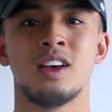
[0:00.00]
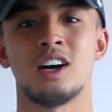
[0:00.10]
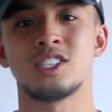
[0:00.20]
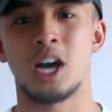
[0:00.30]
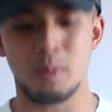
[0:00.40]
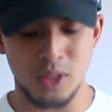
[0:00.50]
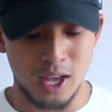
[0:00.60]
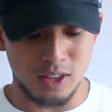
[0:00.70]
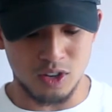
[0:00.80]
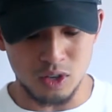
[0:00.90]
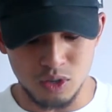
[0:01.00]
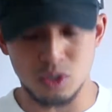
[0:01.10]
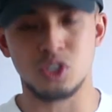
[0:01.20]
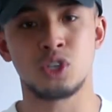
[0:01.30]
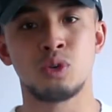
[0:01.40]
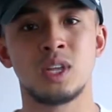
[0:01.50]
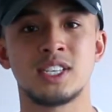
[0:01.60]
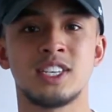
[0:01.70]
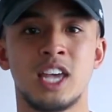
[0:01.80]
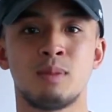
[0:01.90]
On top of that, there's also two
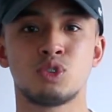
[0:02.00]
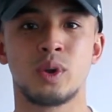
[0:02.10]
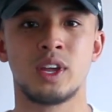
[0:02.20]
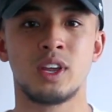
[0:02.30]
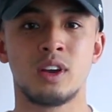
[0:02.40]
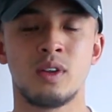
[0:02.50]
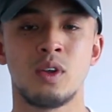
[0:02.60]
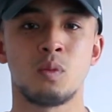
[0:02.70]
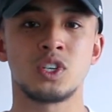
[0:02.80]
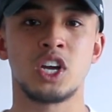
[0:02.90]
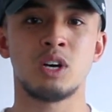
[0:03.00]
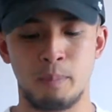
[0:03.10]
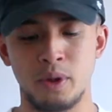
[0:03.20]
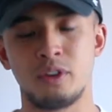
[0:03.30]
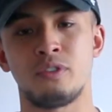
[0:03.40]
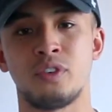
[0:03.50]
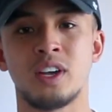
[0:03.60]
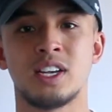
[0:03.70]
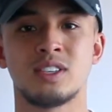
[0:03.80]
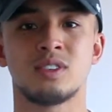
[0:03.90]
lacing cables right here which help you put your
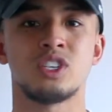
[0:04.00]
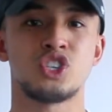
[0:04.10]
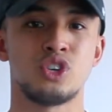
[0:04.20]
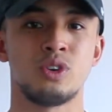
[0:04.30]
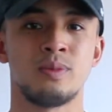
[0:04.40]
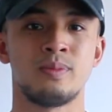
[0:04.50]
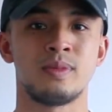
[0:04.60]
foot into the shoe.